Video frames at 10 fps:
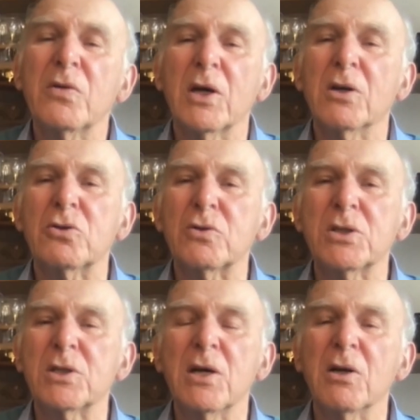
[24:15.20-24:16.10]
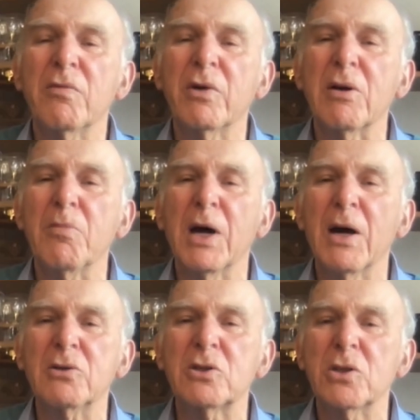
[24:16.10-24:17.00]
the country's taken a very
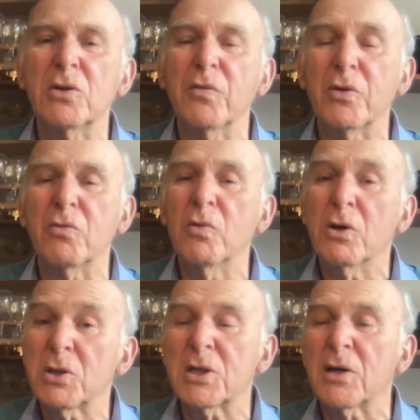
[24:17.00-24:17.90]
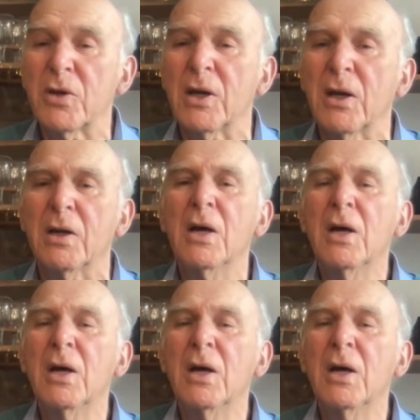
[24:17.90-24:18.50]
bad turn for the worst, I think.